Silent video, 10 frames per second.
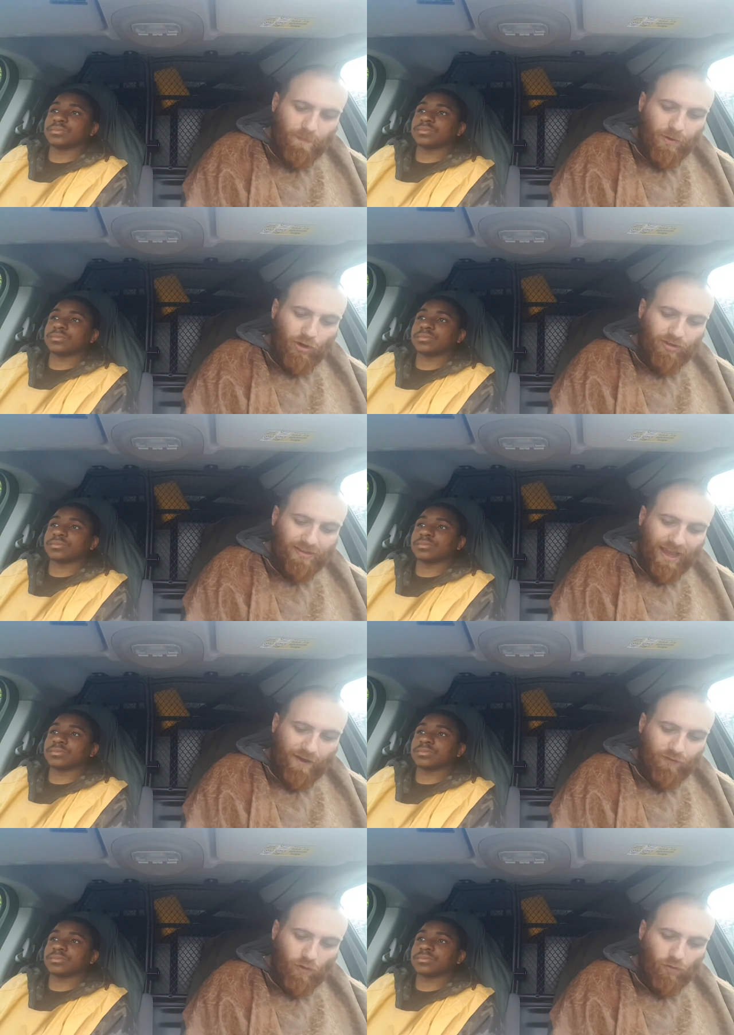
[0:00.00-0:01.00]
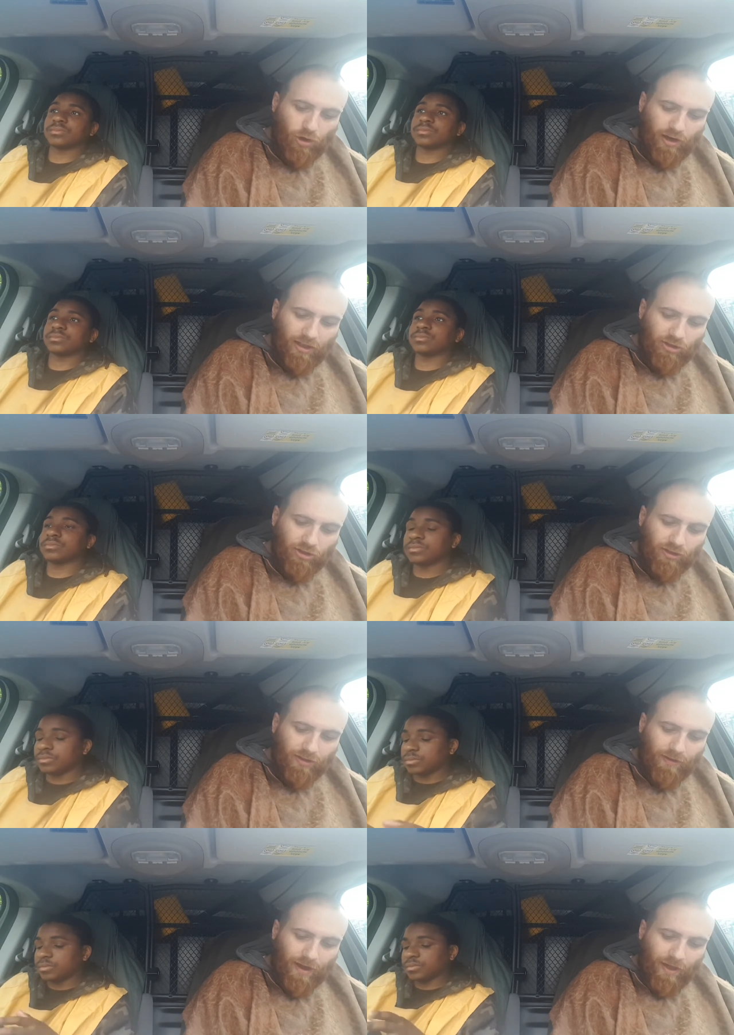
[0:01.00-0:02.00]
Speaker 1: because they have no knowledge,
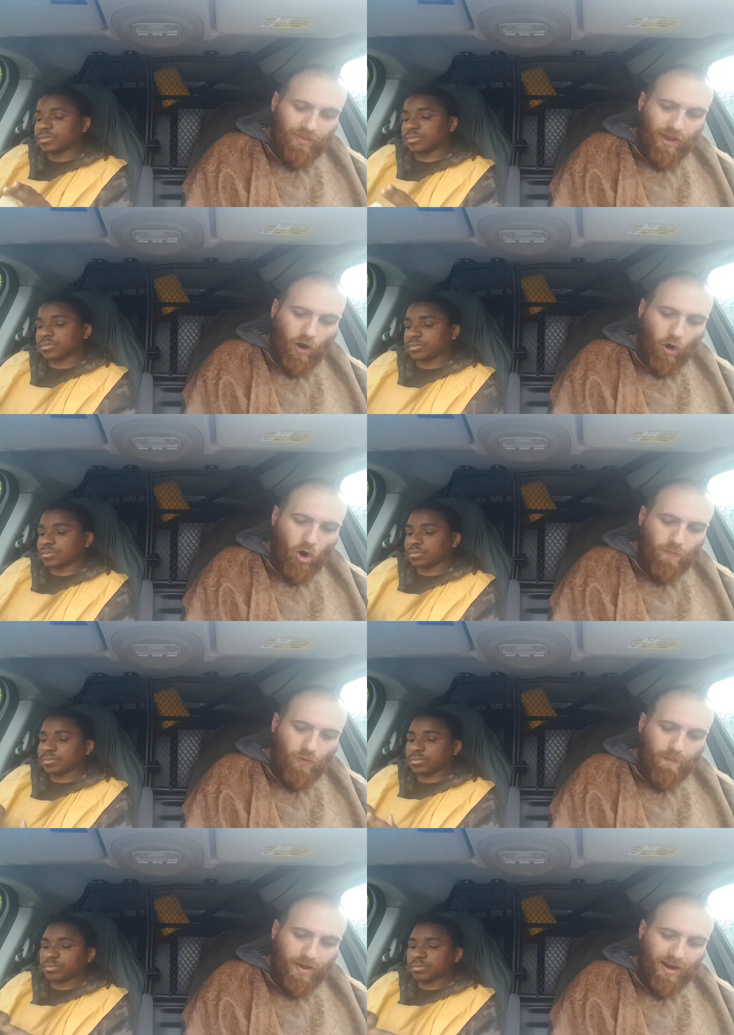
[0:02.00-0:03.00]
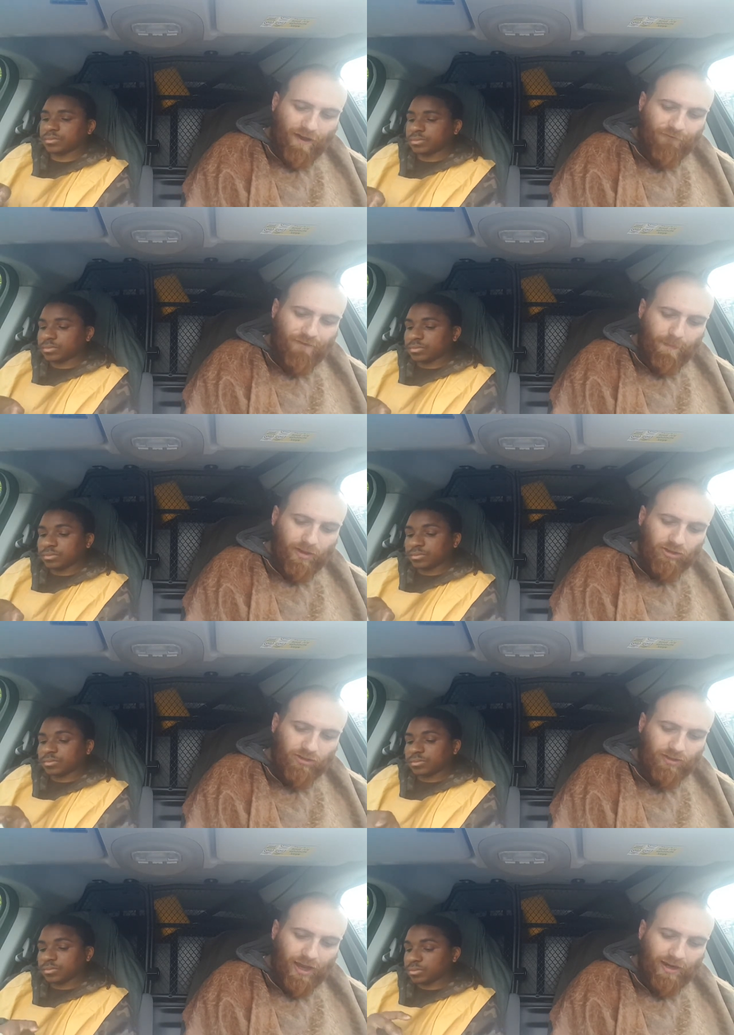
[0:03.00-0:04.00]
mm. and their honorable men are famished,
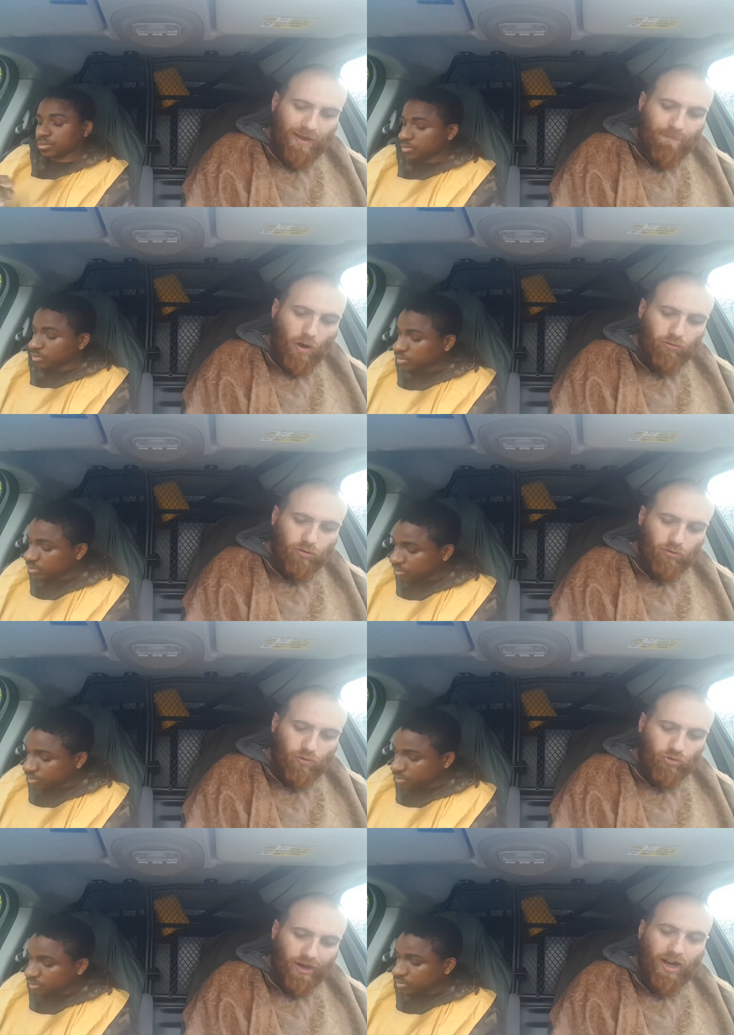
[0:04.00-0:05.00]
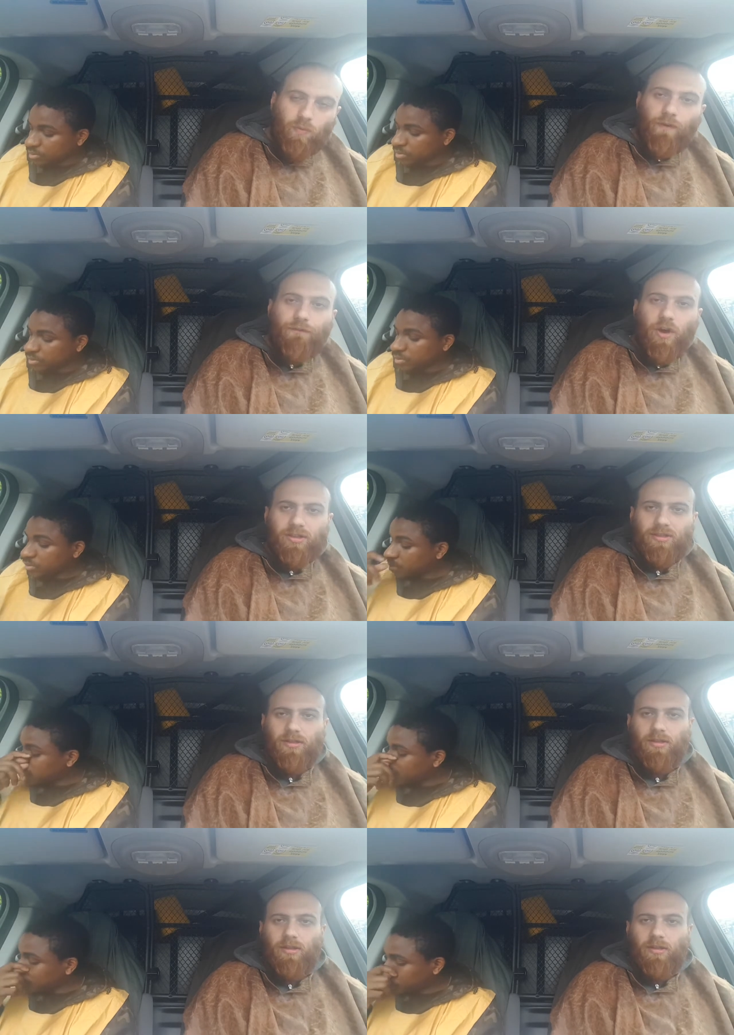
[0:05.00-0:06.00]
and their multitude dried up with thirst.
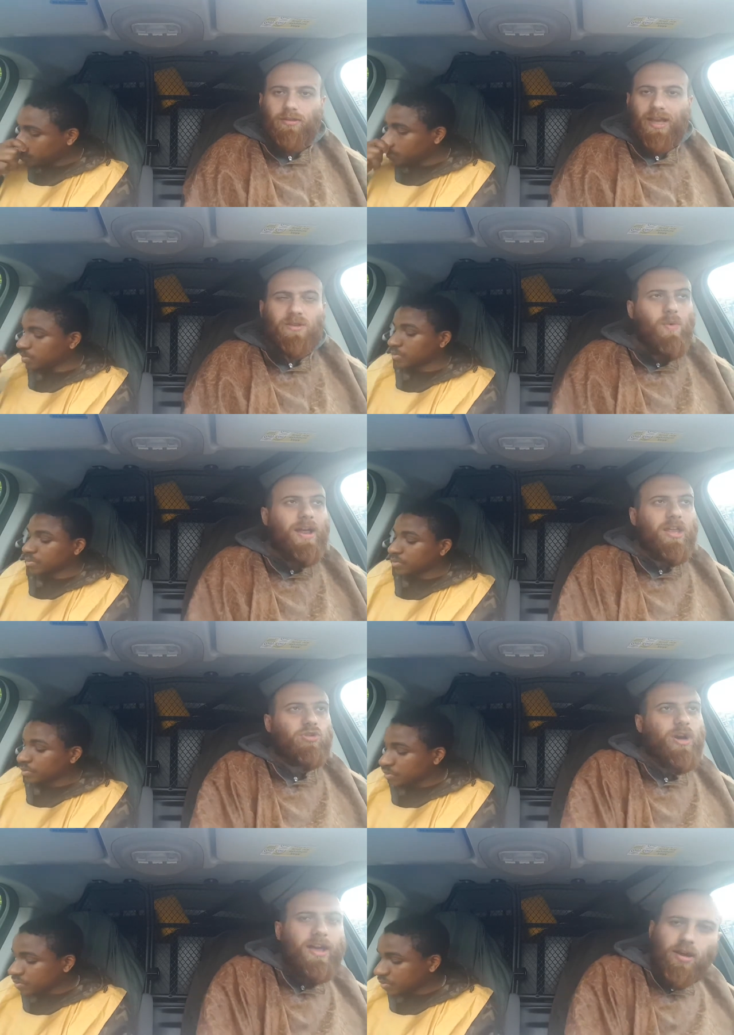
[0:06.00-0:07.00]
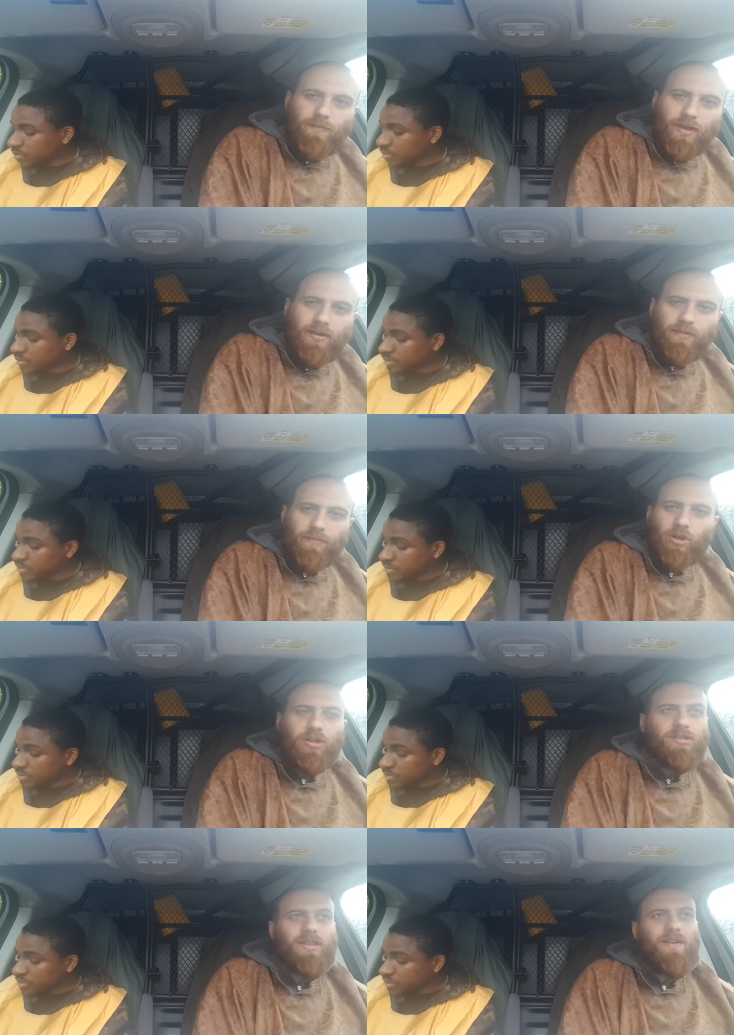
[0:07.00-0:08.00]
Mm. That's why they're dried up, man,
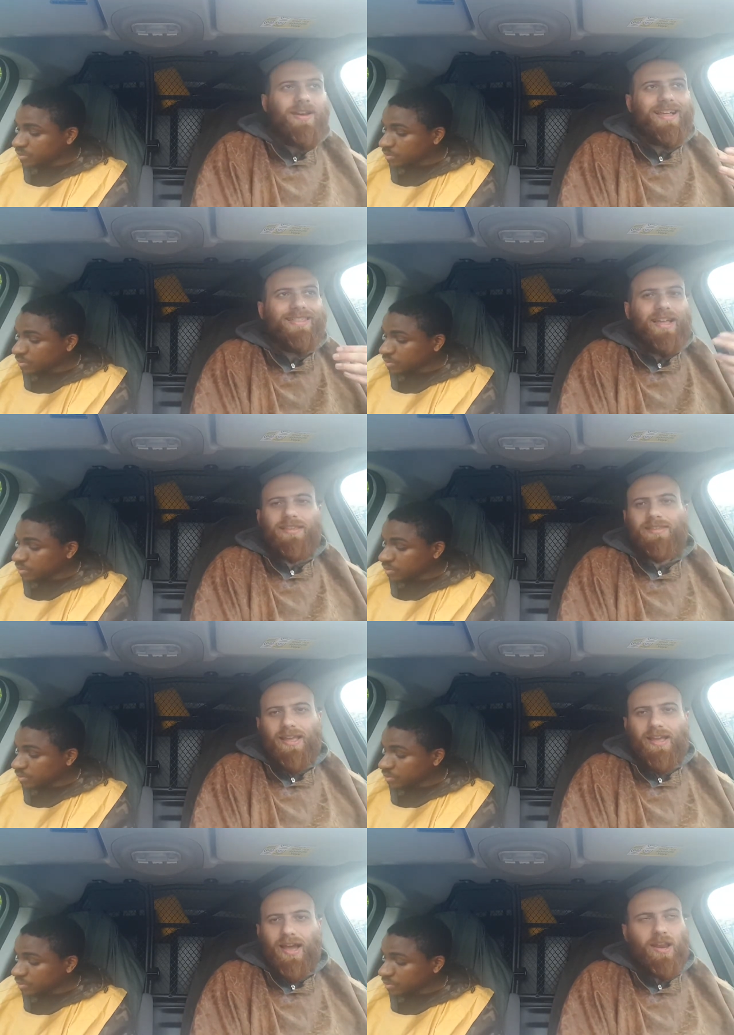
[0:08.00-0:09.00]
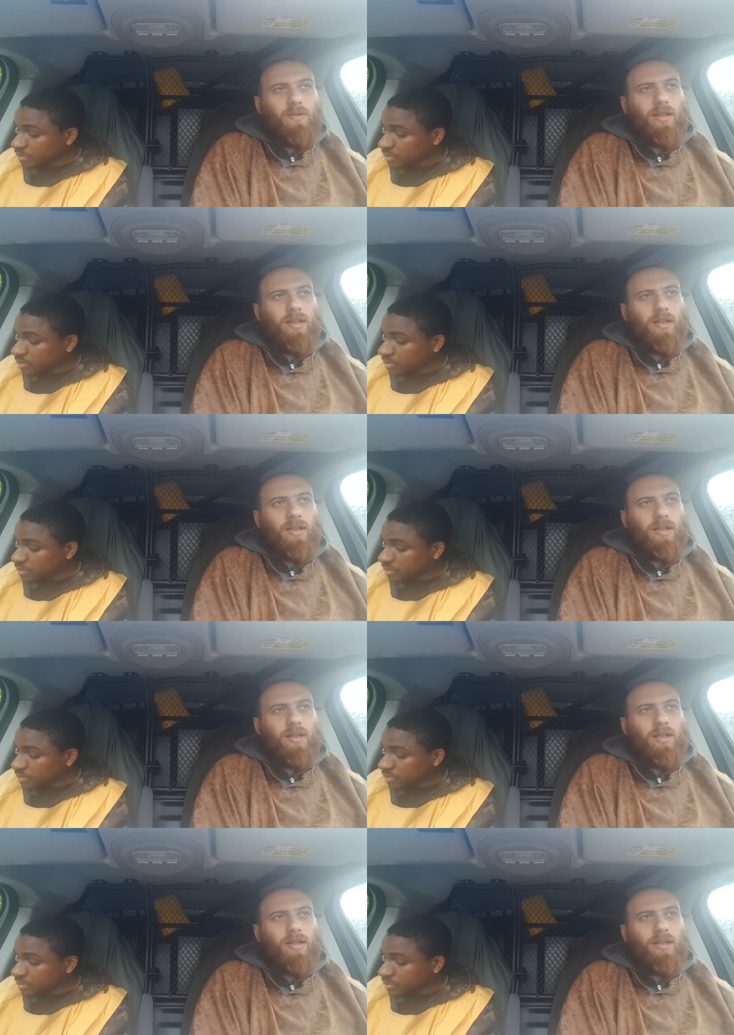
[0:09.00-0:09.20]
because they're in that dead state, and they,